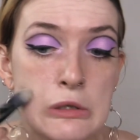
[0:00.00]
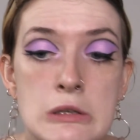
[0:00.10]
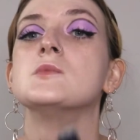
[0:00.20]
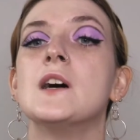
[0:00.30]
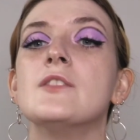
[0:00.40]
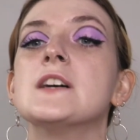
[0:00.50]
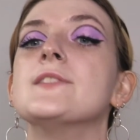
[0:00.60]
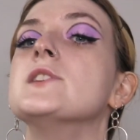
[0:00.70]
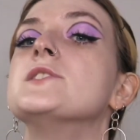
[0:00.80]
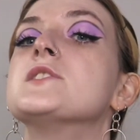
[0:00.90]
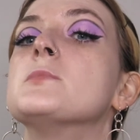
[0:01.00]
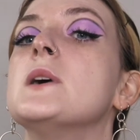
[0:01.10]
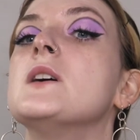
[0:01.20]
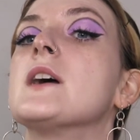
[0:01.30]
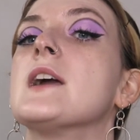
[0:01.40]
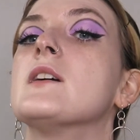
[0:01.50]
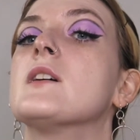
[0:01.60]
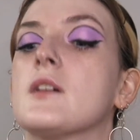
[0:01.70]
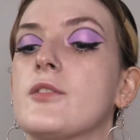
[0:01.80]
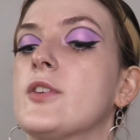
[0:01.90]
I've had this spot here
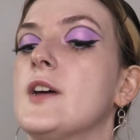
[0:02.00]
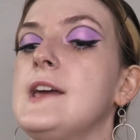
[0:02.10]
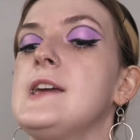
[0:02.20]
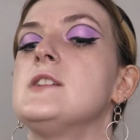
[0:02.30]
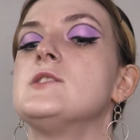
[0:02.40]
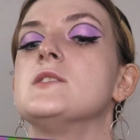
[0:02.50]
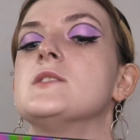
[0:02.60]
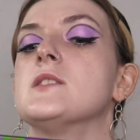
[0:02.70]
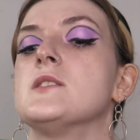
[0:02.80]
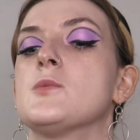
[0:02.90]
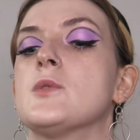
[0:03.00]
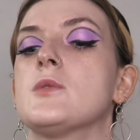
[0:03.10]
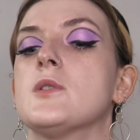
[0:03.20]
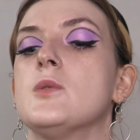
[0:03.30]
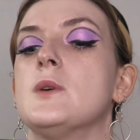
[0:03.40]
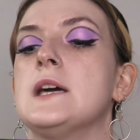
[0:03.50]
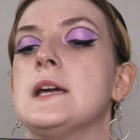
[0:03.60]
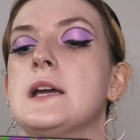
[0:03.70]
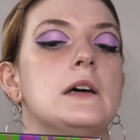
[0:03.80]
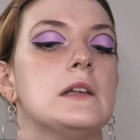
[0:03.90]
for ages and it won't go away.
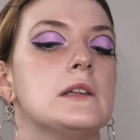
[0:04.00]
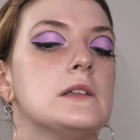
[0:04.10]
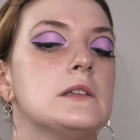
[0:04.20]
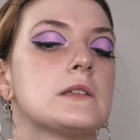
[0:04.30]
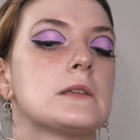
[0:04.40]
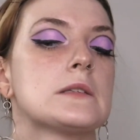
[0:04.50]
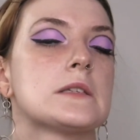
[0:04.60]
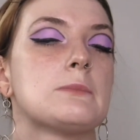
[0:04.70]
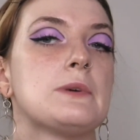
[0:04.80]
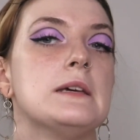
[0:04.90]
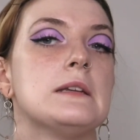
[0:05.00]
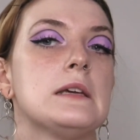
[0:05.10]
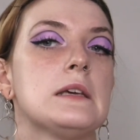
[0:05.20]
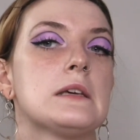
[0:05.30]
And then this one's appeared here.